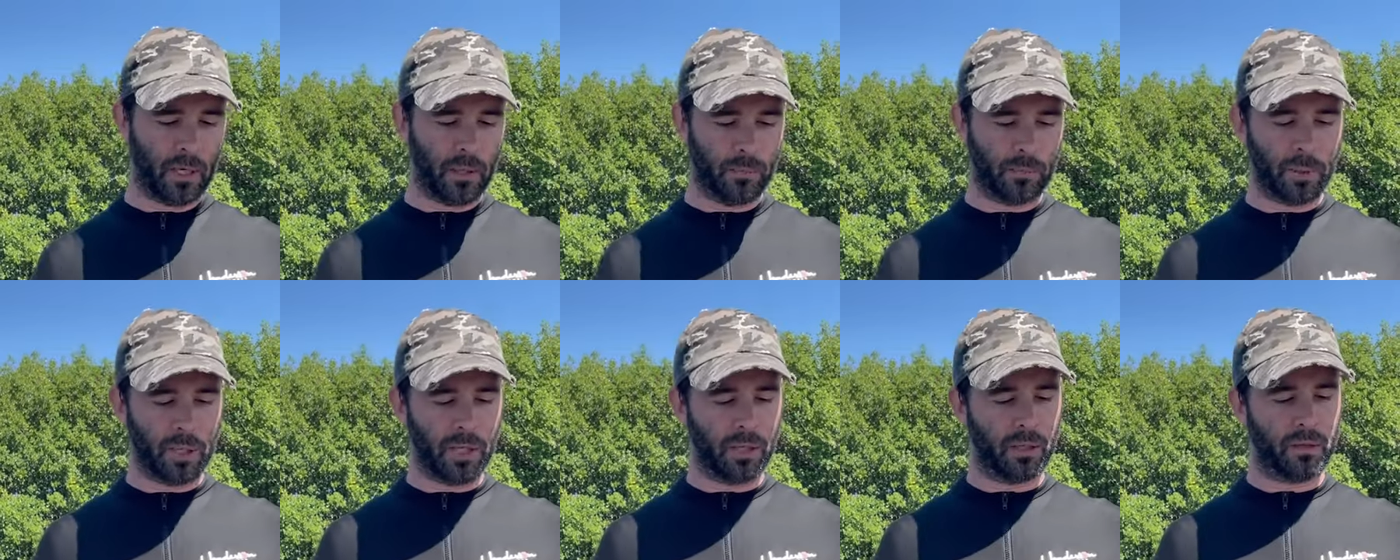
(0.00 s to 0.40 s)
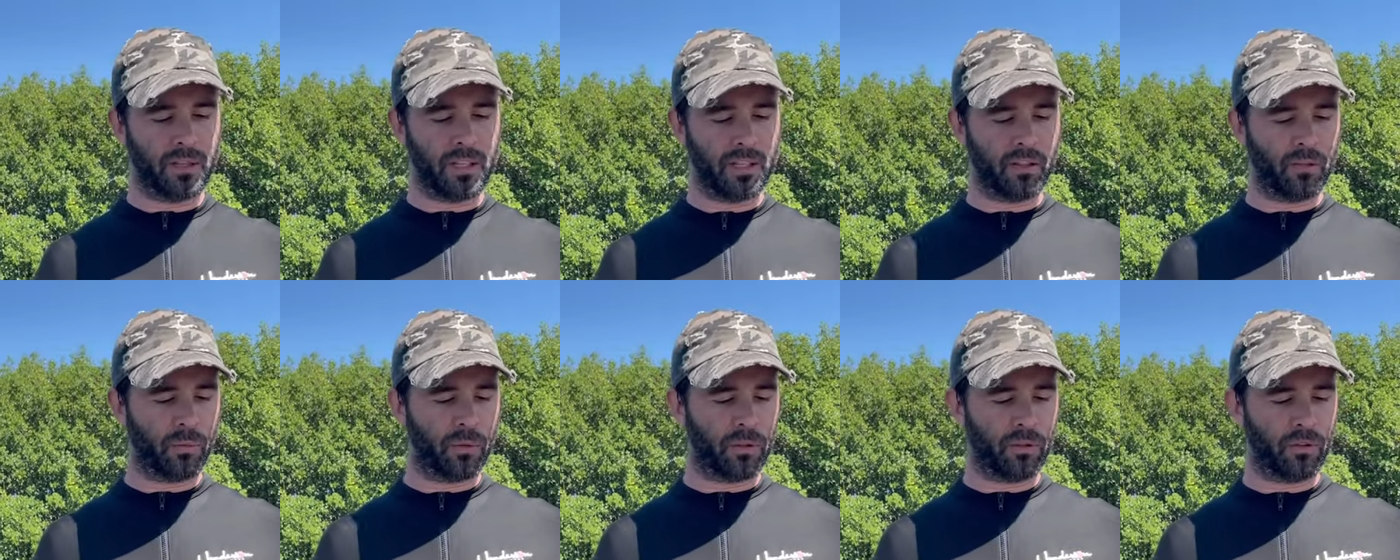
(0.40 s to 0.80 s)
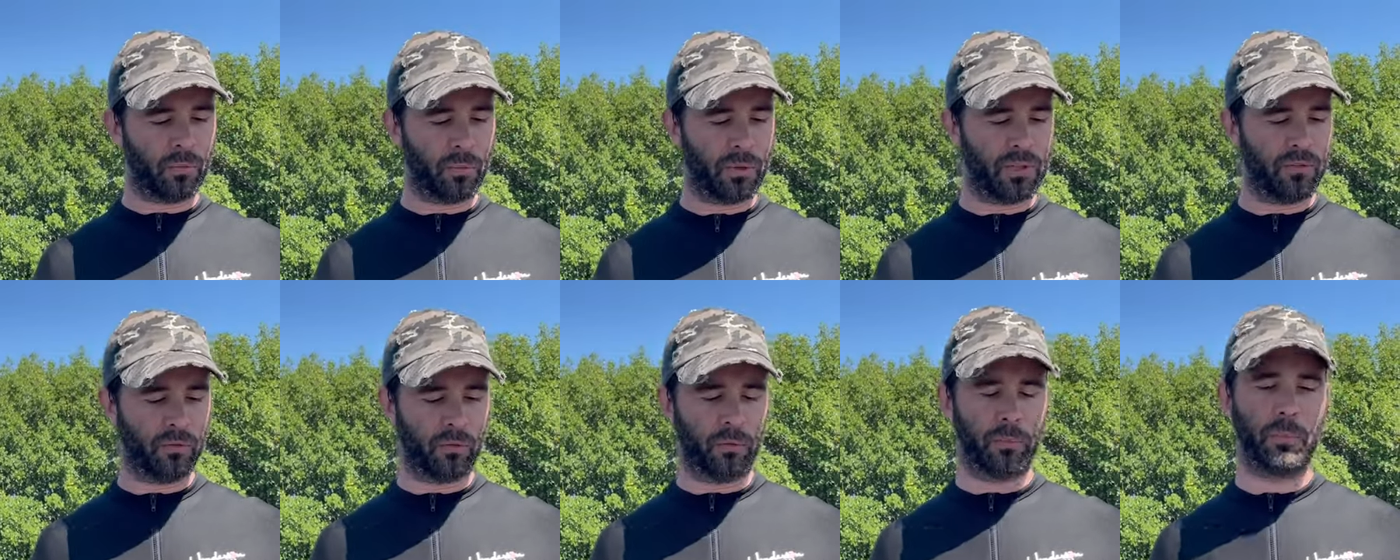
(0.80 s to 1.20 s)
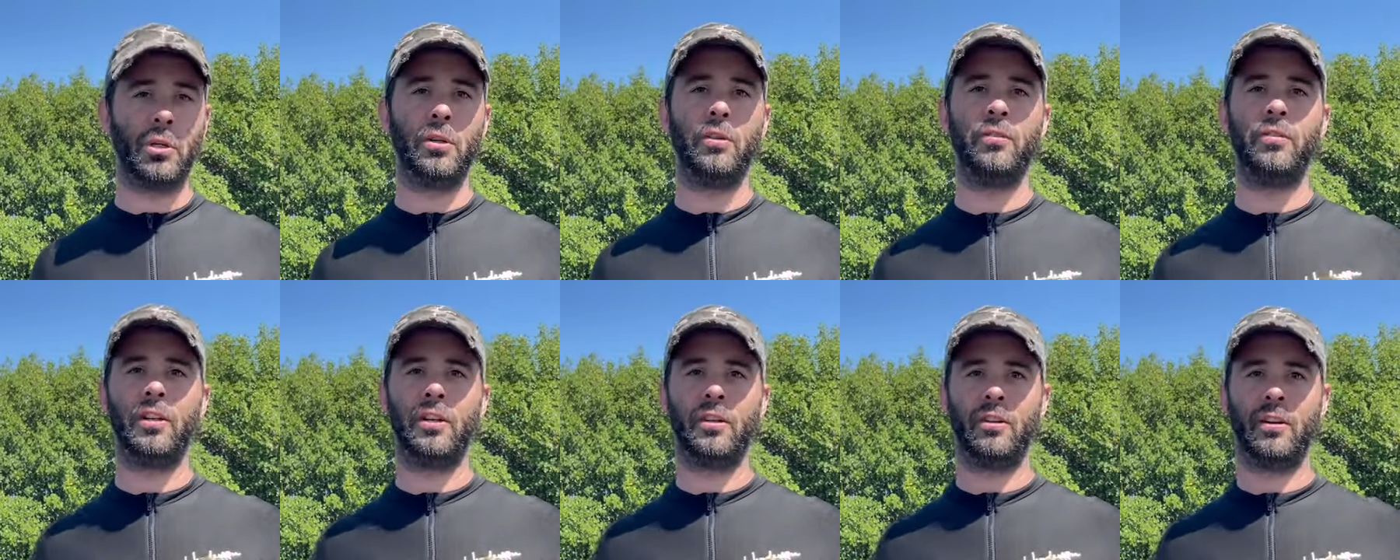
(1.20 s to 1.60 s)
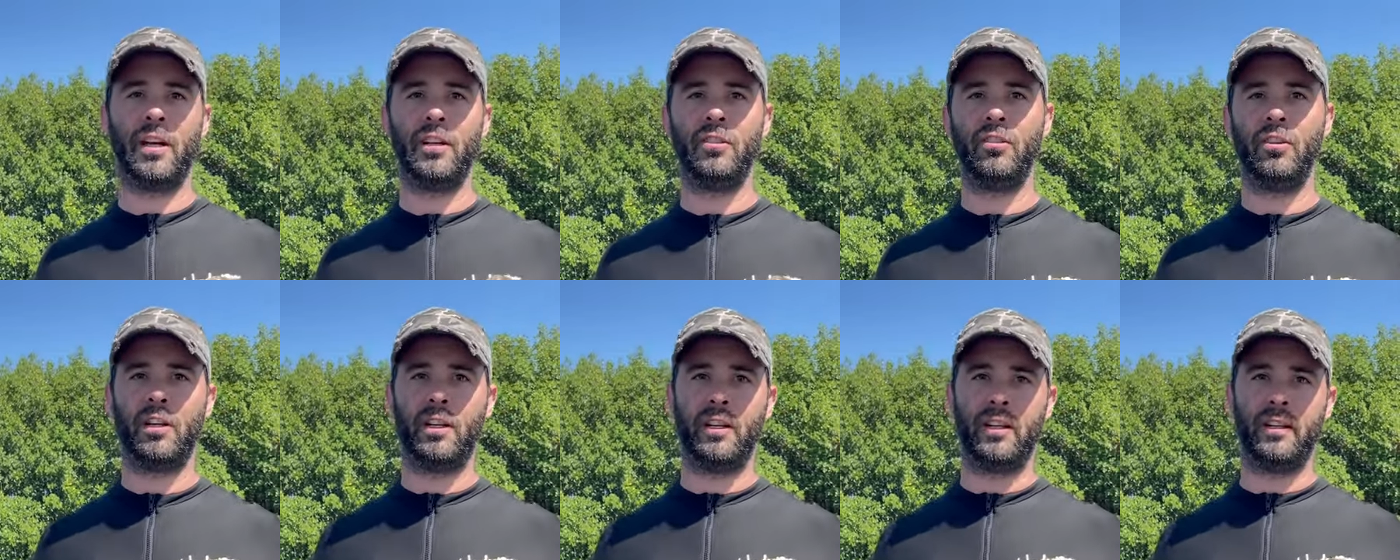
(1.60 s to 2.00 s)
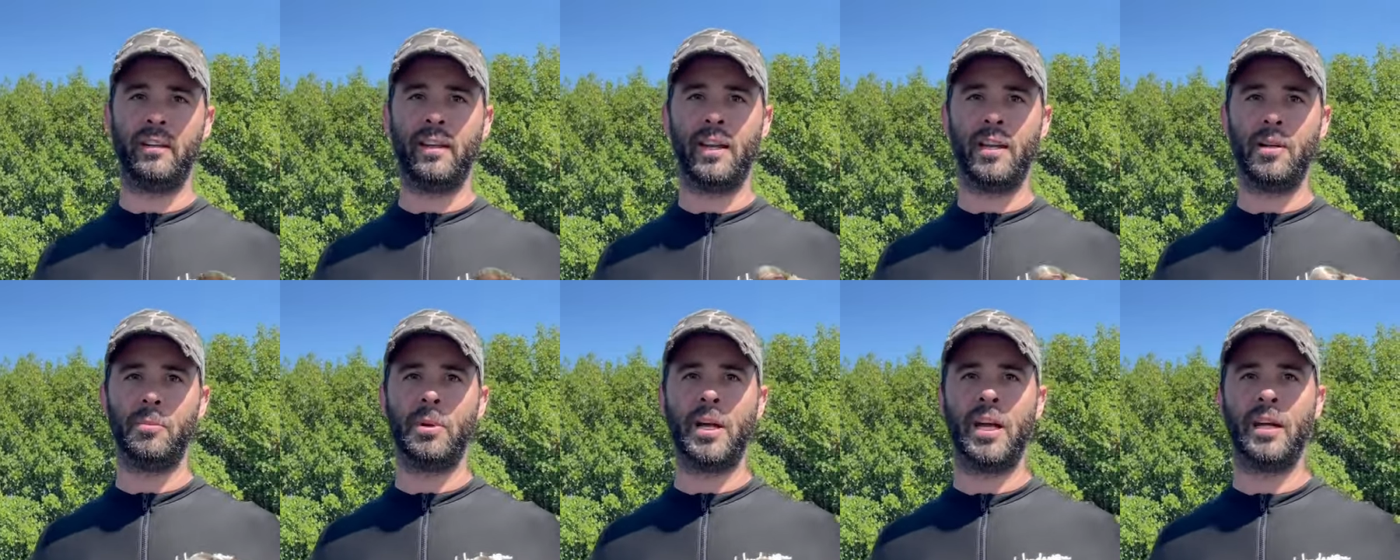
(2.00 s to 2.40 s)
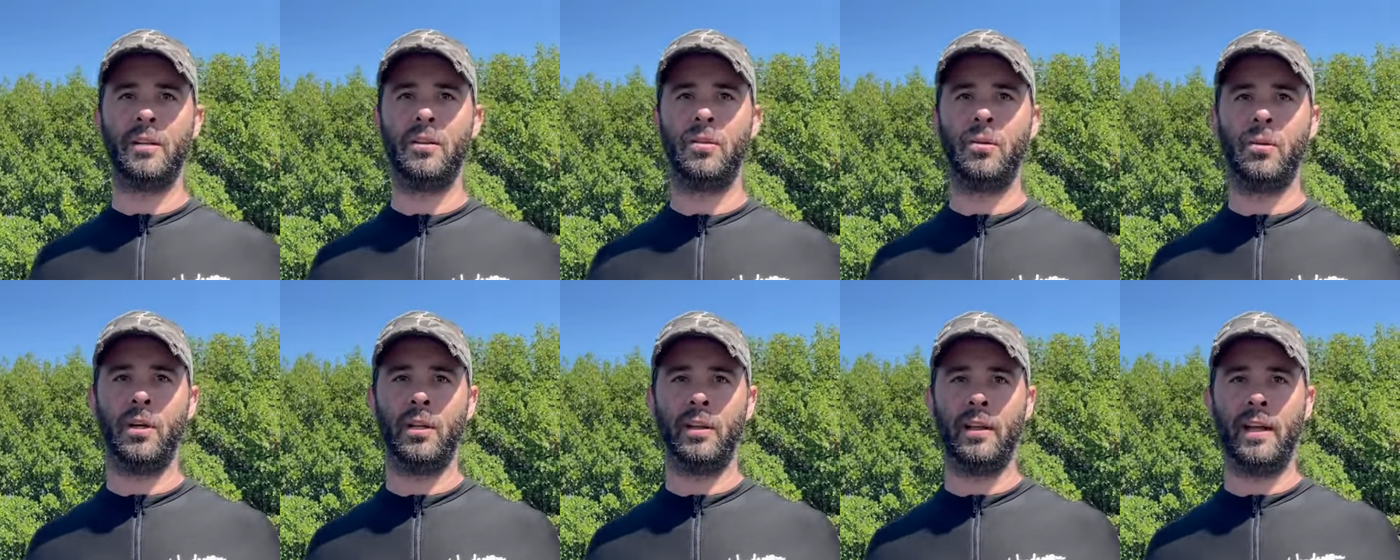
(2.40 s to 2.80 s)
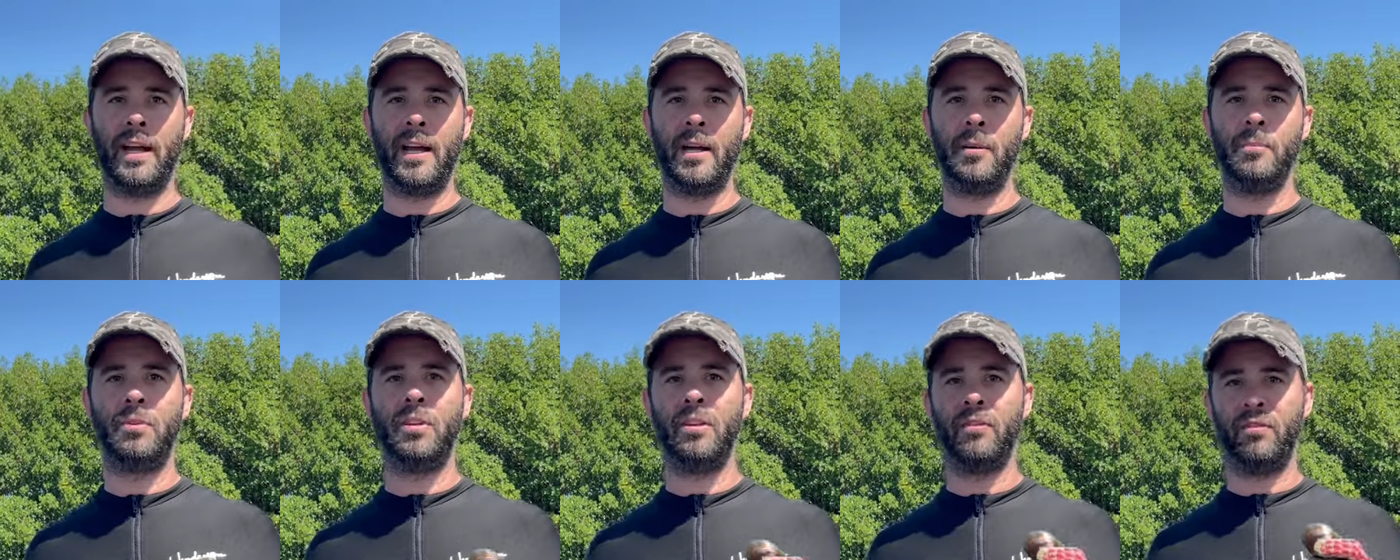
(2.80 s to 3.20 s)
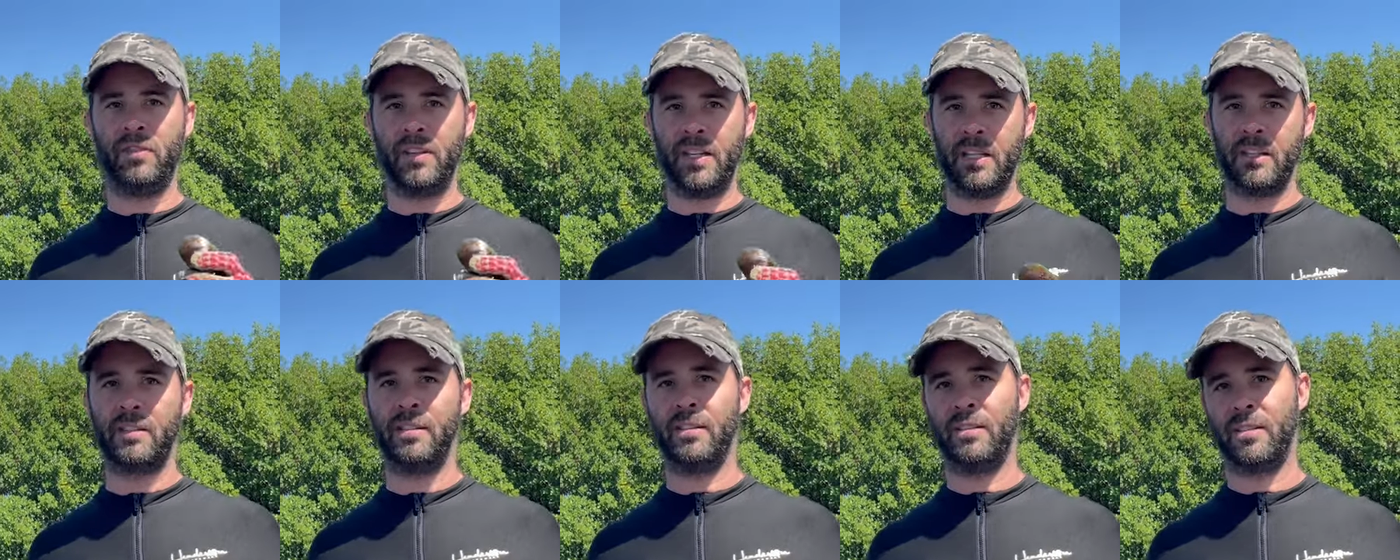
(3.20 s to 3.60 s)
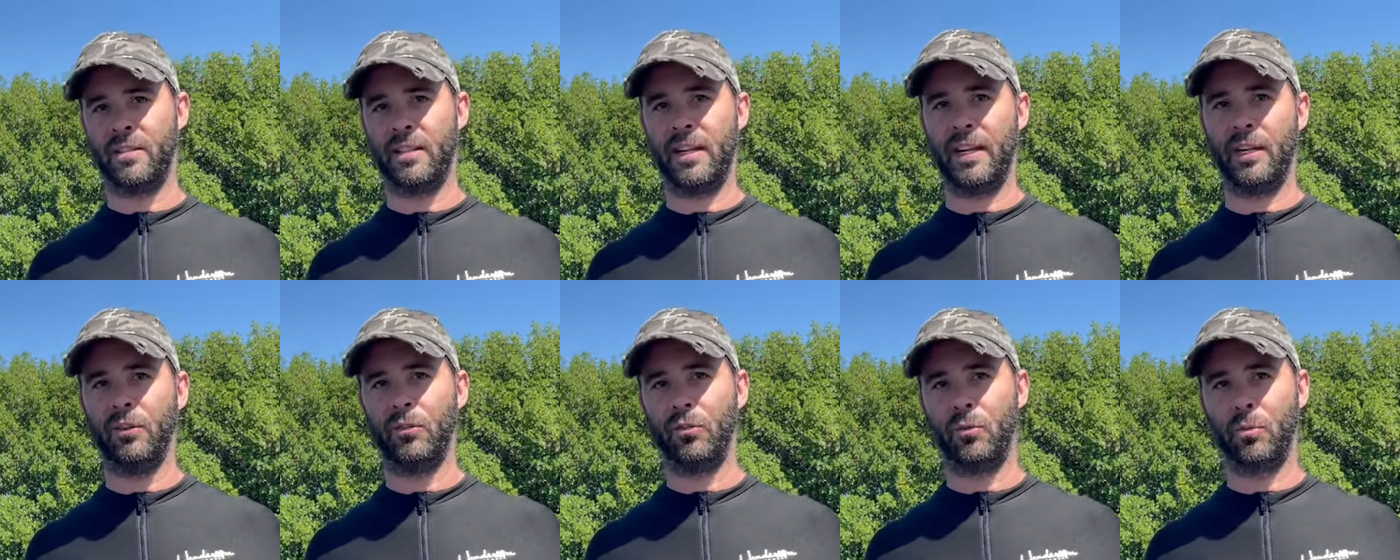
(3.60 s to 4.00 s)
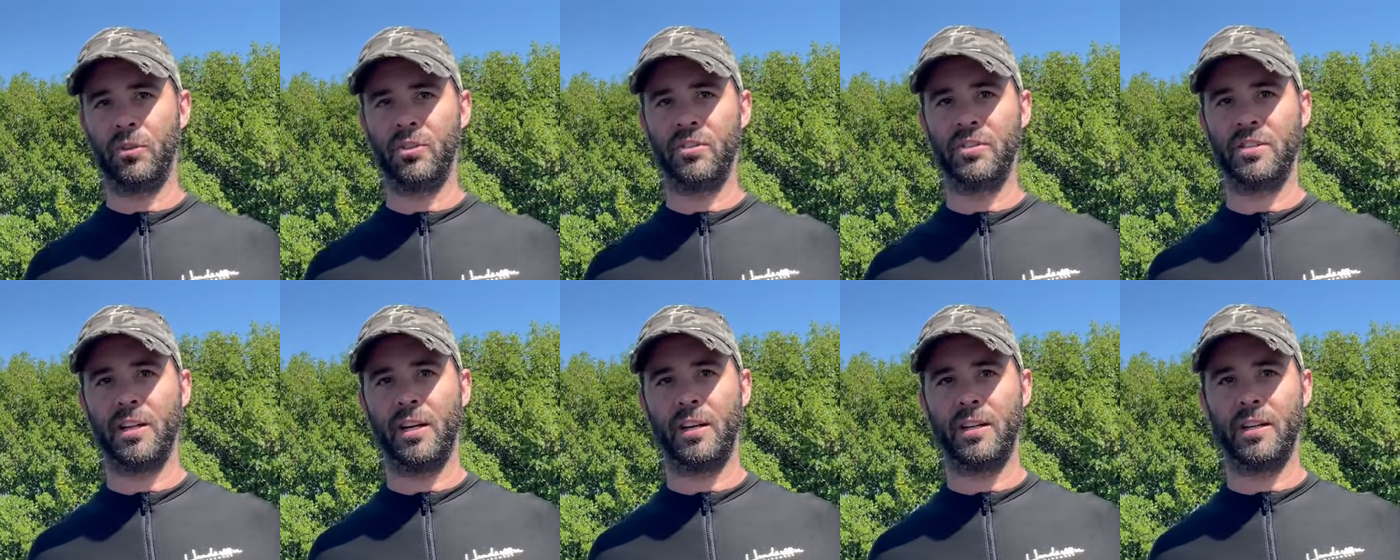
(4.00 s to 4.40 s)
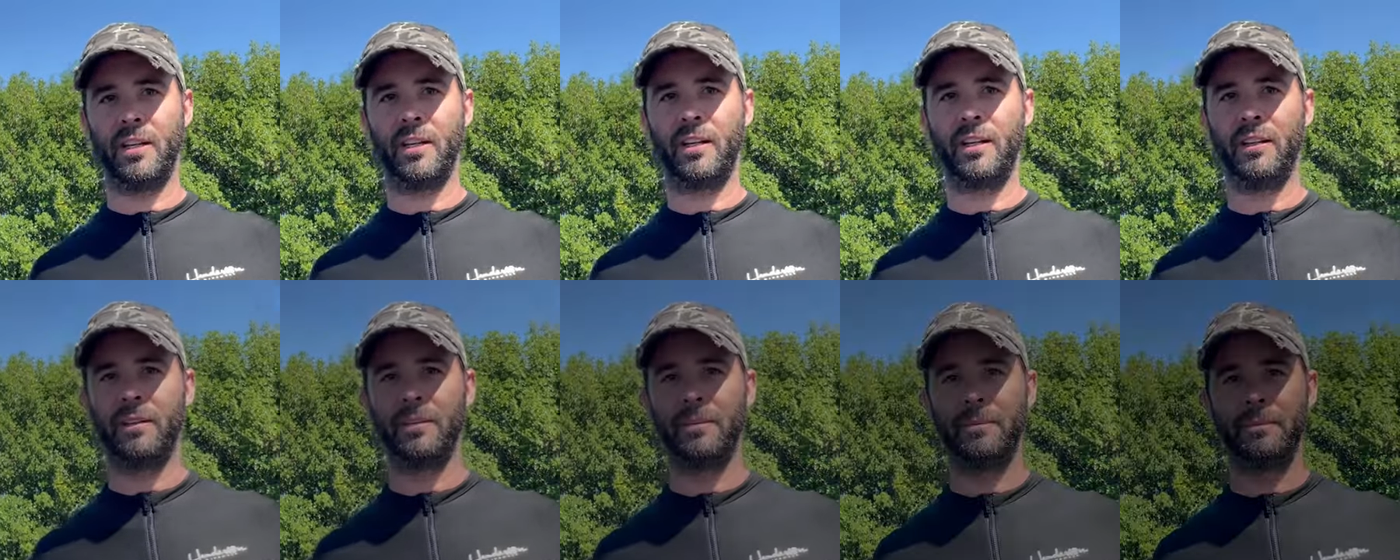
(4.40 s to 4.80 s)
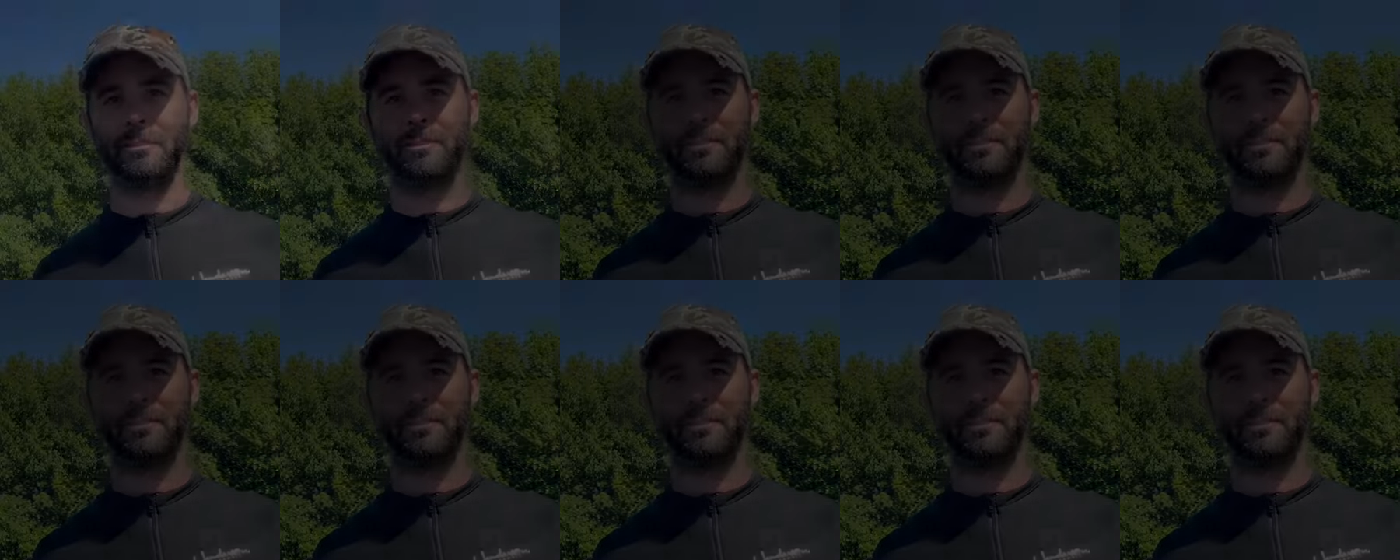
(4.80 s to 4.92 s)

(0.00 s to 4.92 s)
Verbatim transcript: But these ones we've removed and are actually going to take back to our lab to feed to snails we're studying.